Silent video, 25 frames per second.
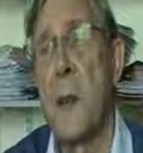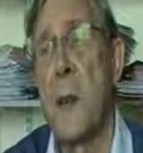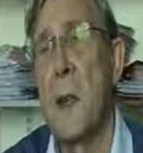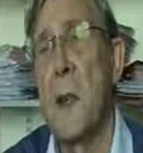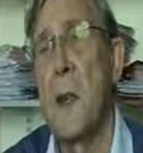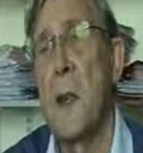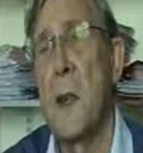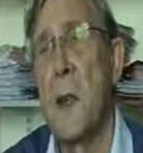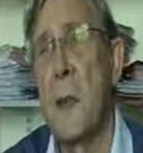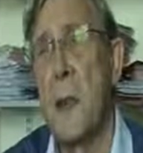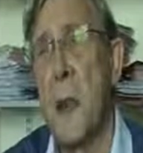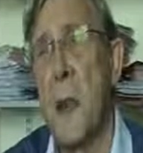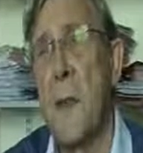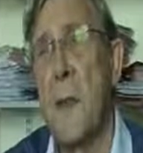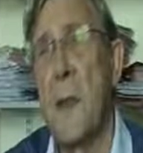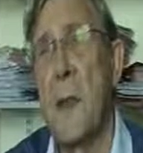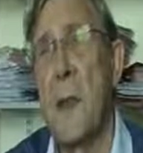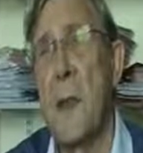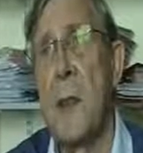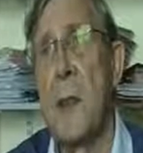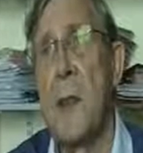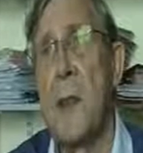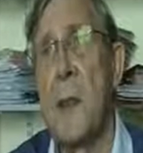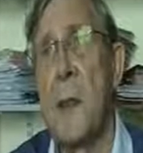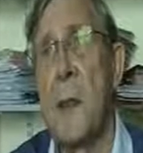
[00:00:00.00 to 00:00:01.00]
60,
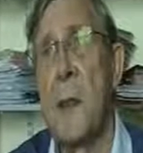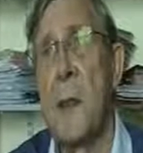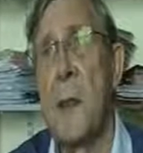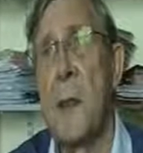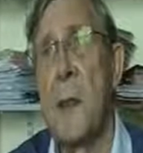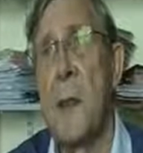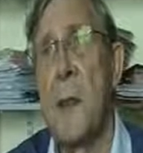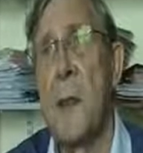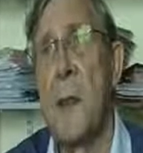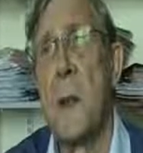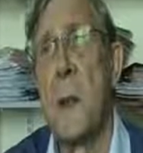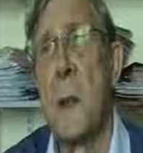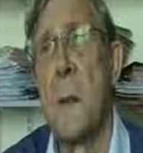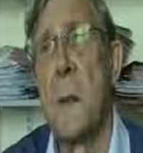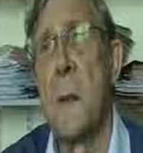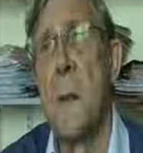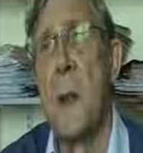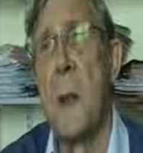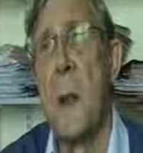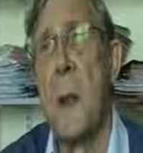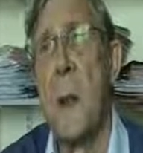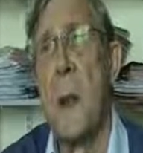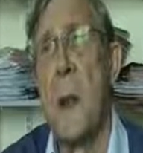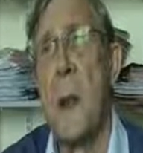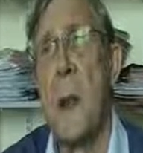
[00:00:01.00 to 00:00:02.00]
70 students in them.
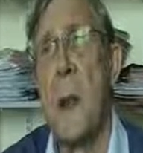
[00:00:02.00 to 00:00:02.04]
